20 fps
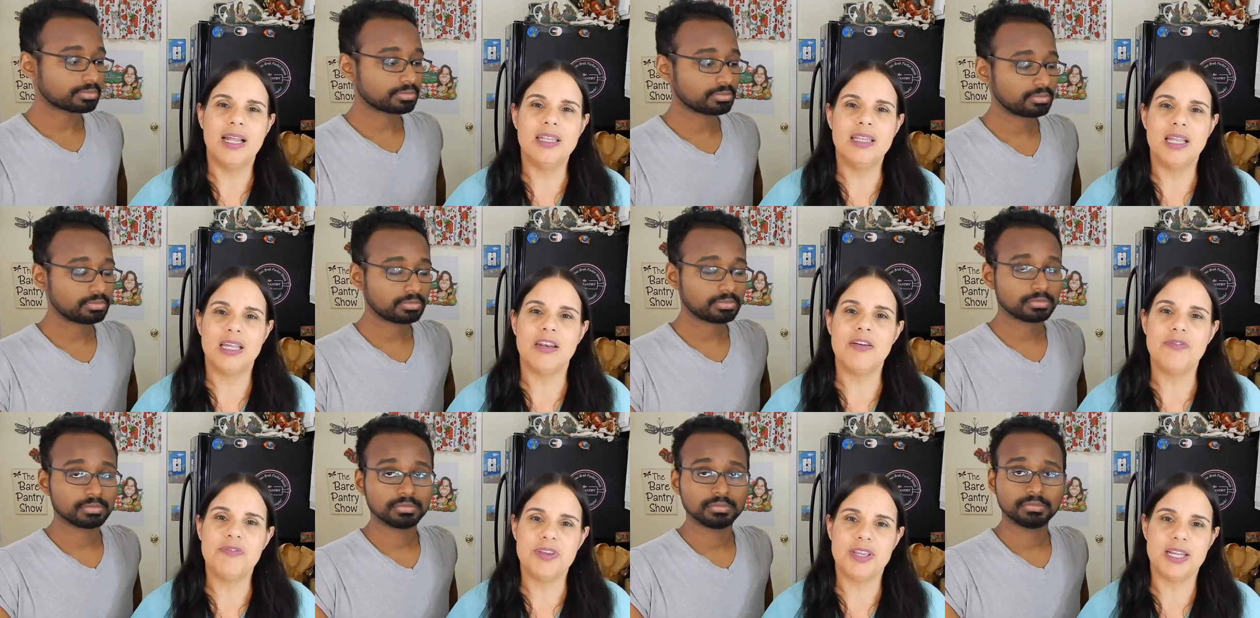Speaker 1: A
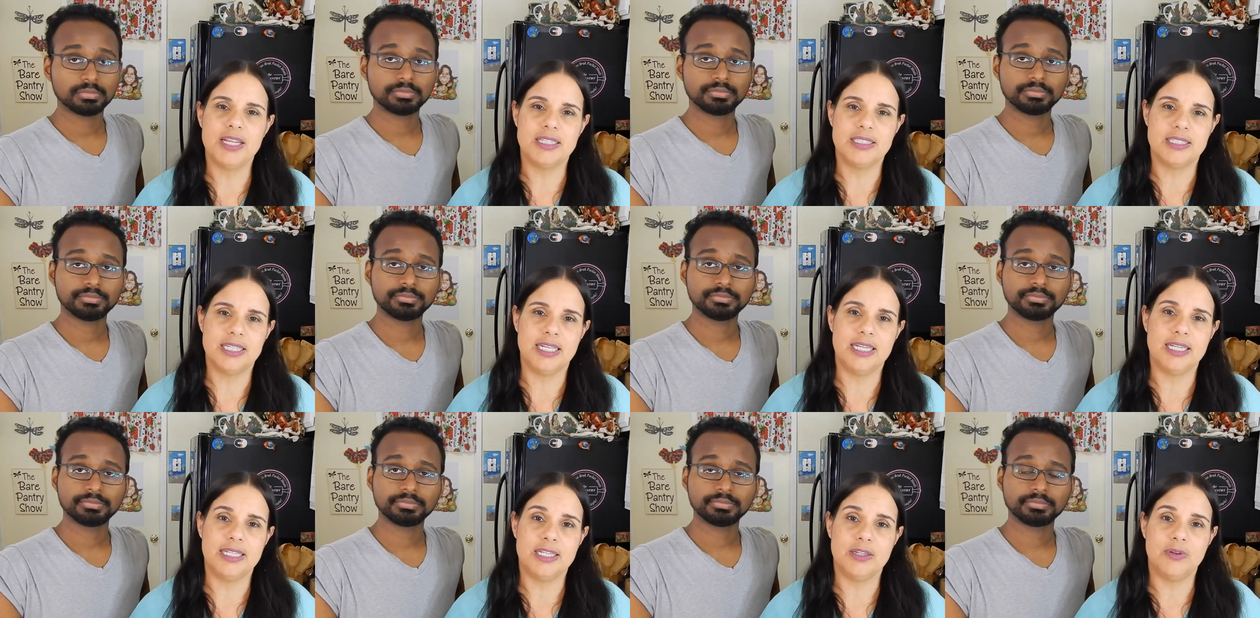lot of vegans
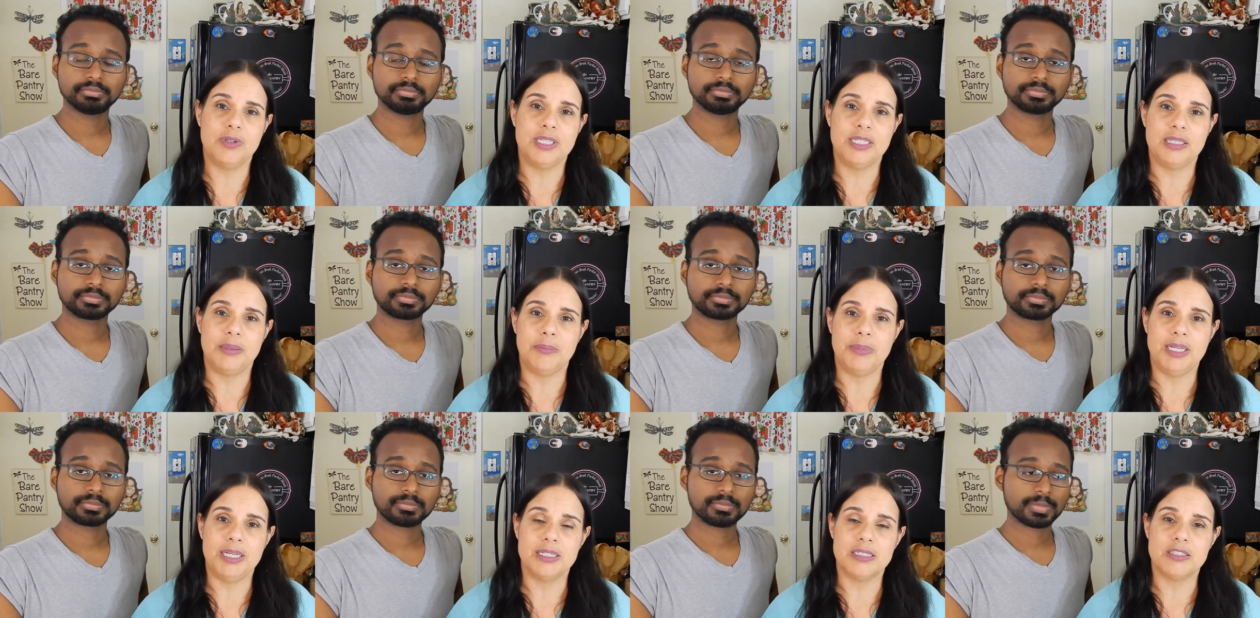say that they don't eat the
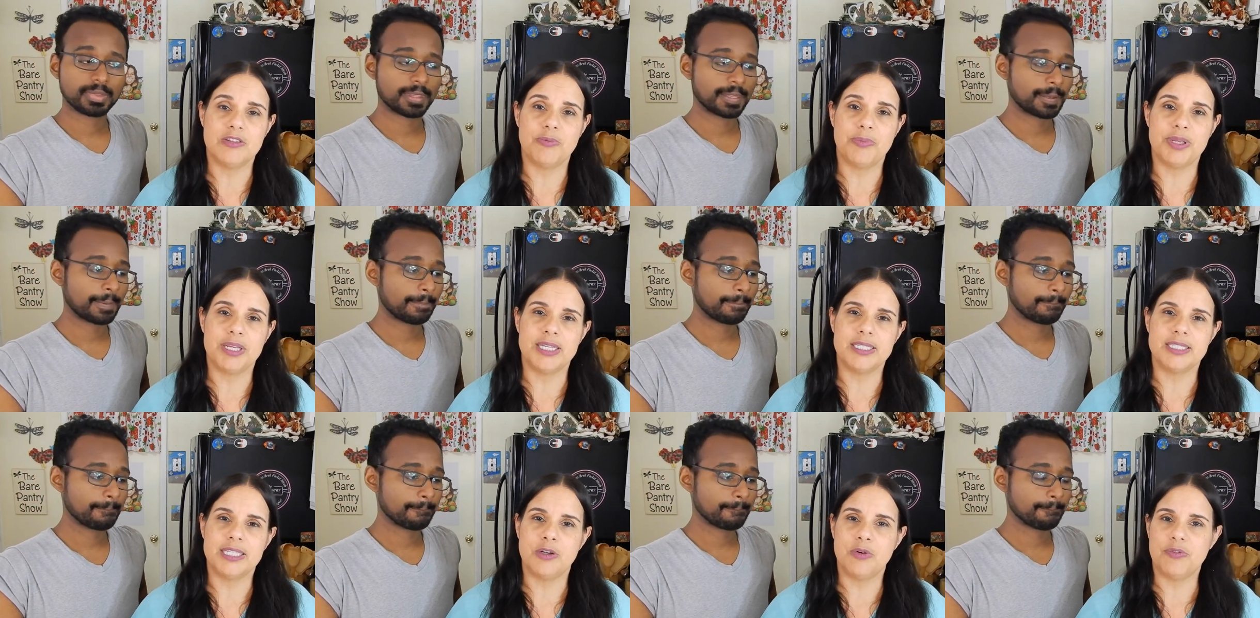meat and stuff
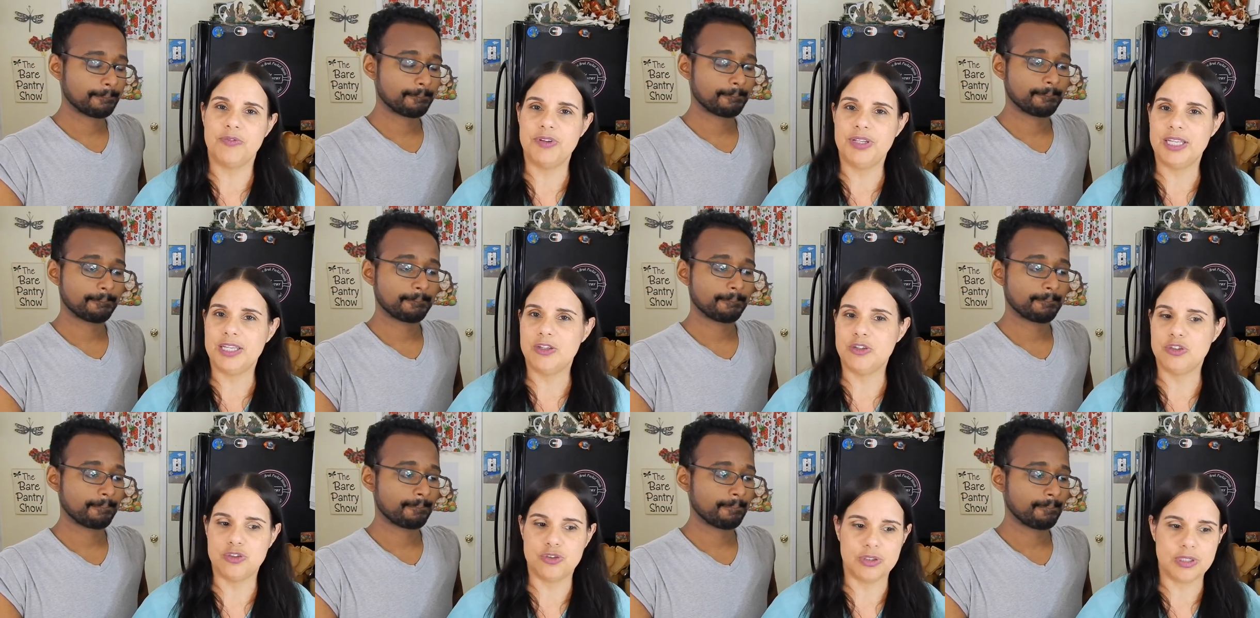because they don't feel
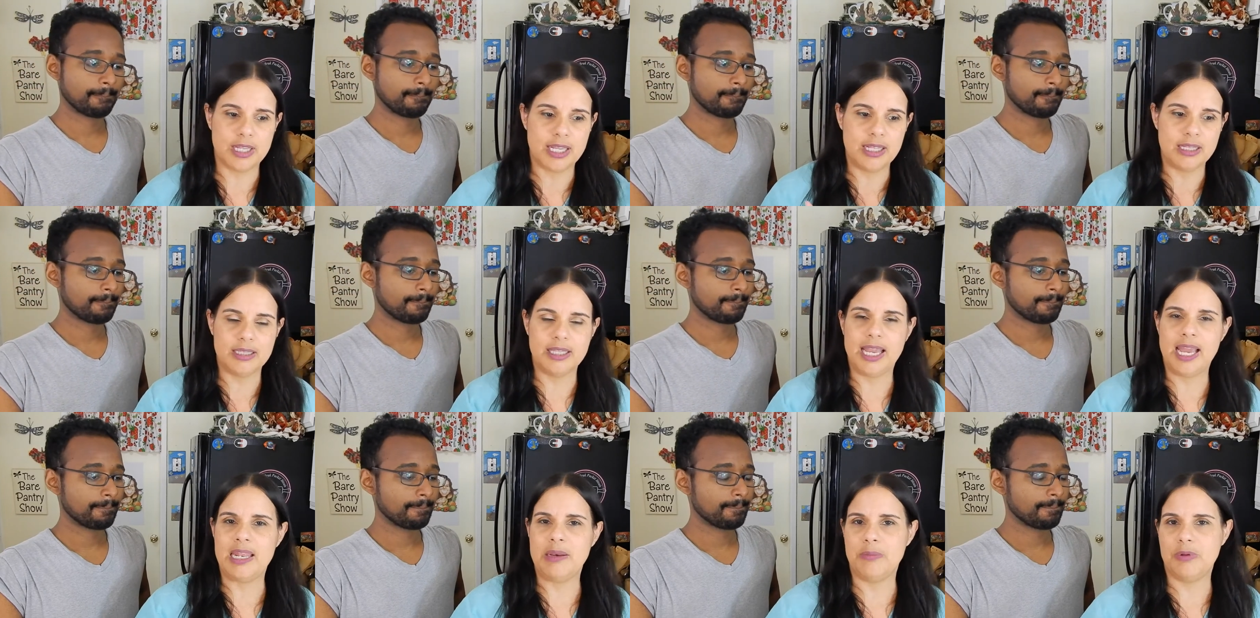like you should kill
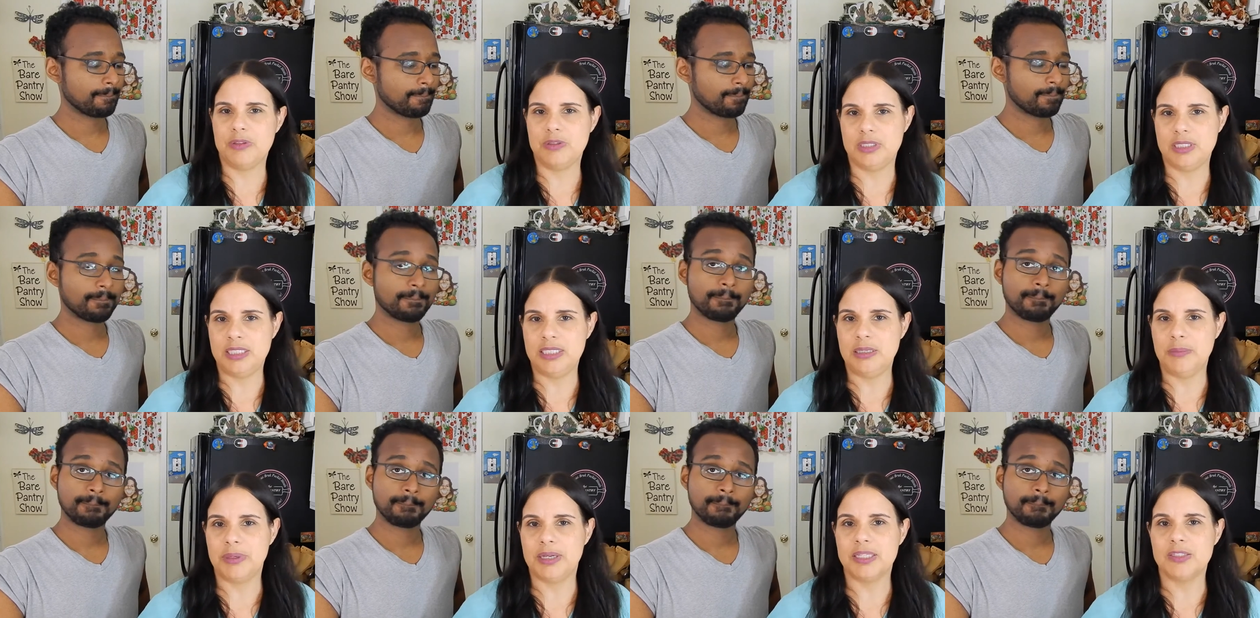the animal to
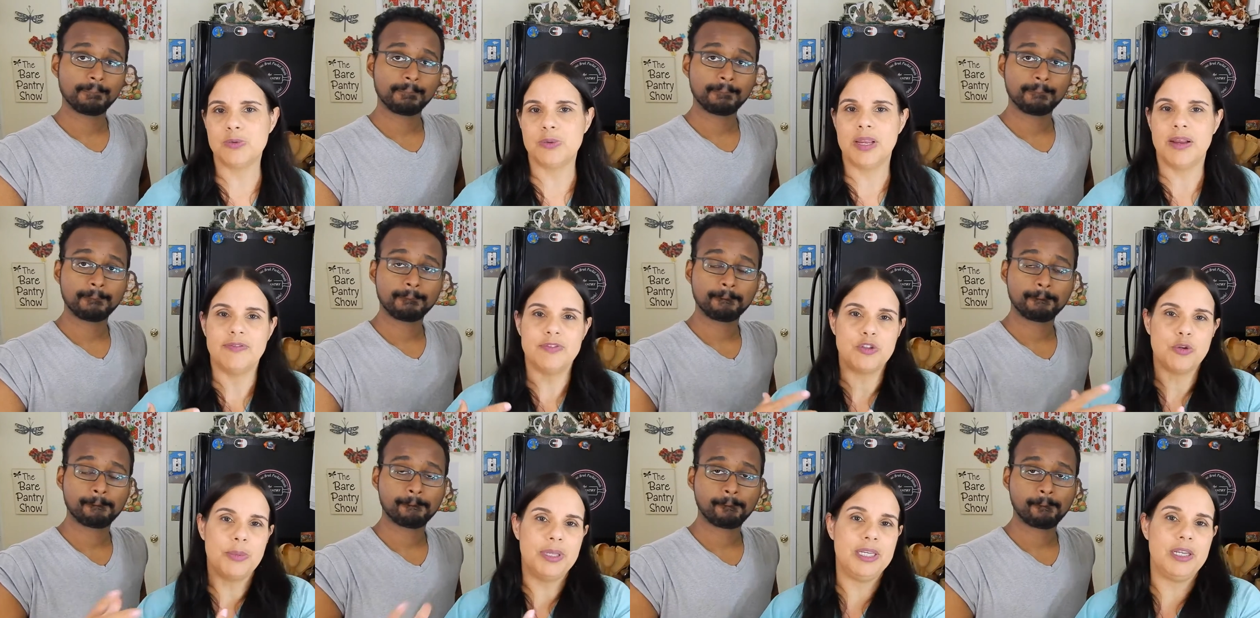eat it because we have
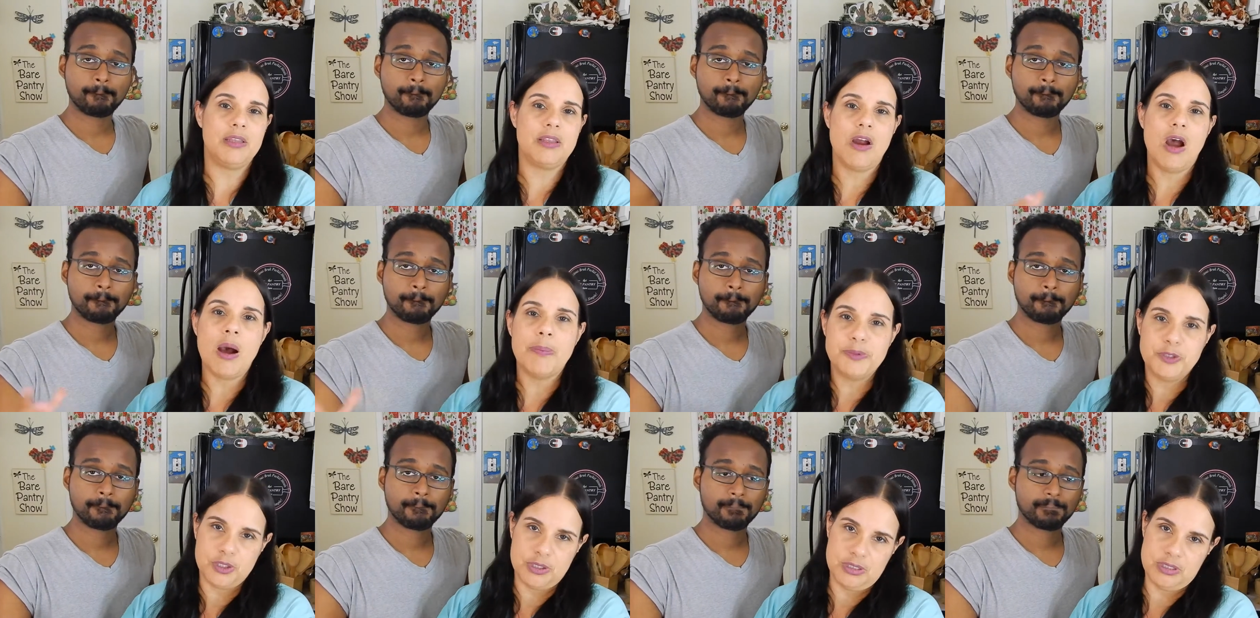so many other
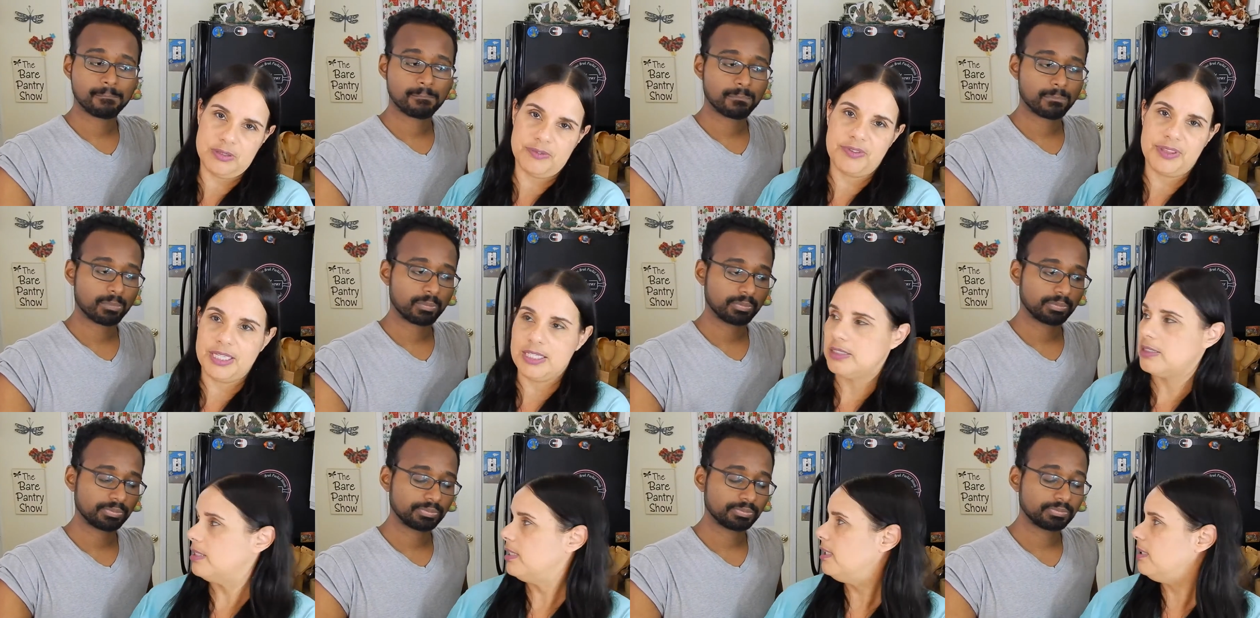options of
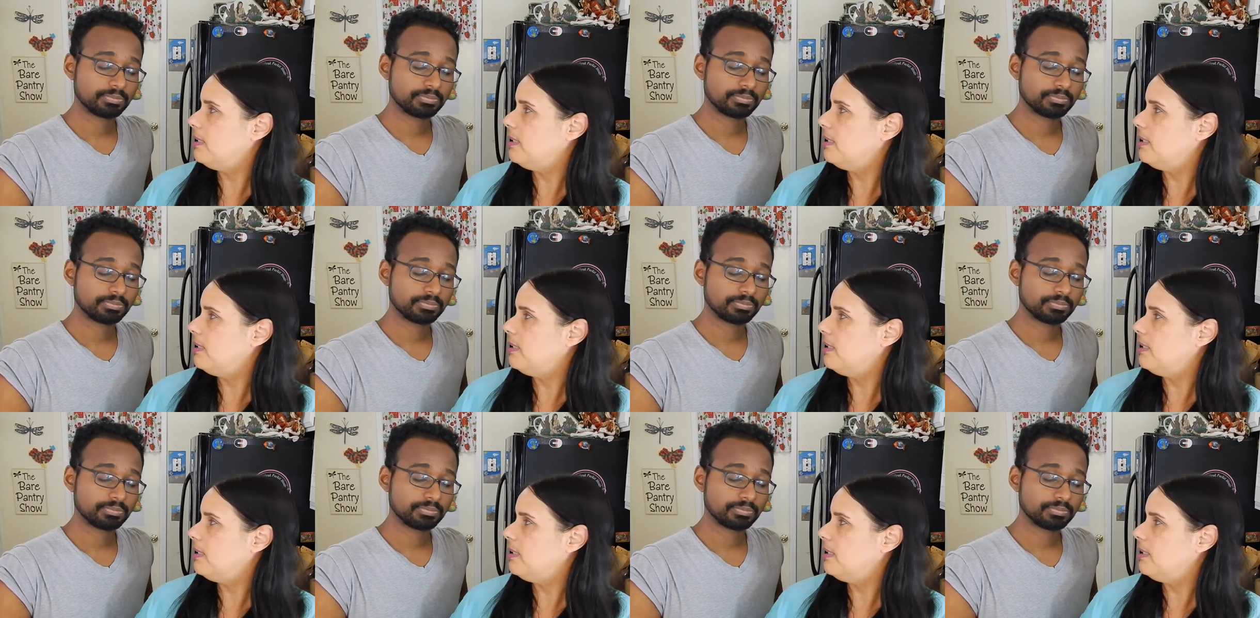things to